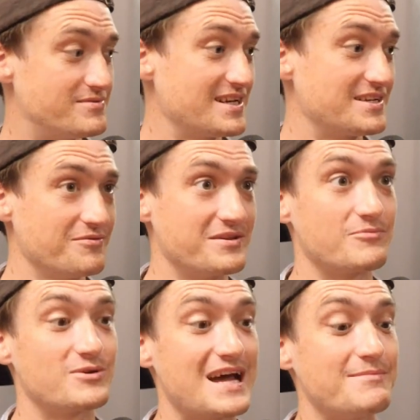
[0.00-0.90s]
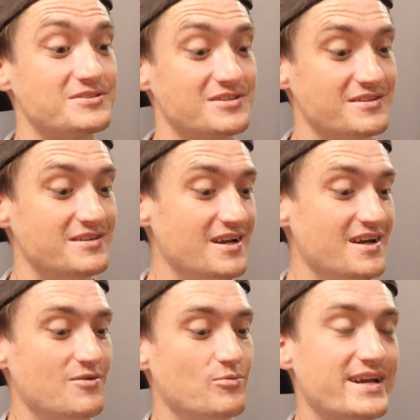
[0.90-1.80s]
particularly with Amazon,
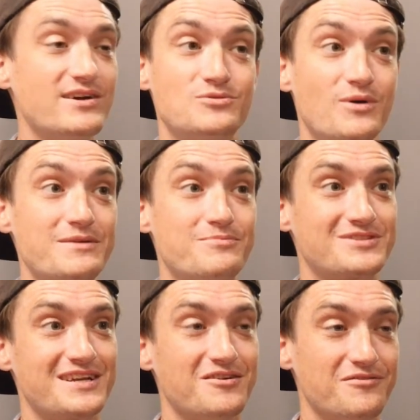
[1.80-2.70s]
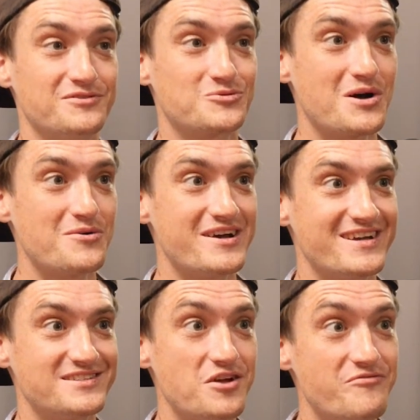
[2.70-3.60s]
we got 20% off as well here.
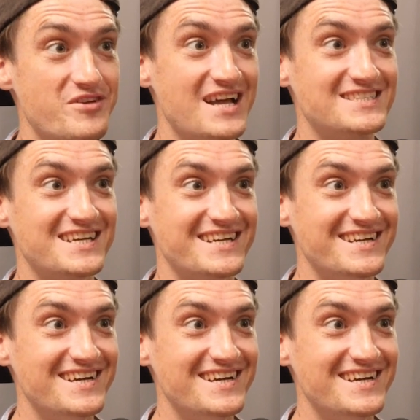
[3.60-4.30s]
There's no VAT.